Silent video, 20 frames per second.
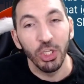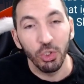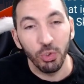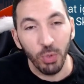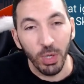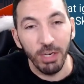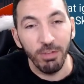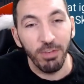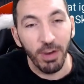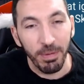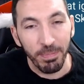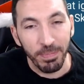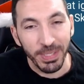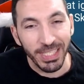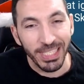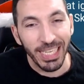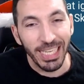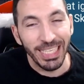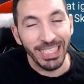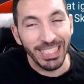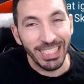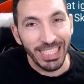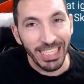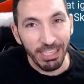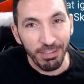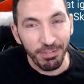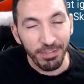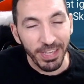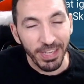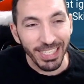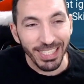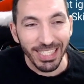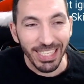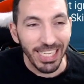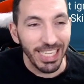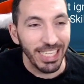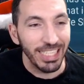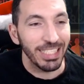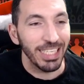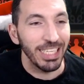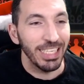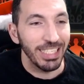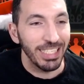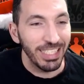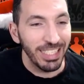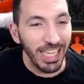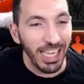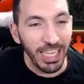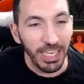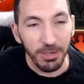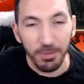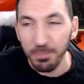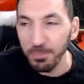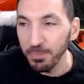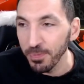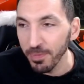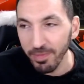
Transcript: twenty-five percent defense is insane.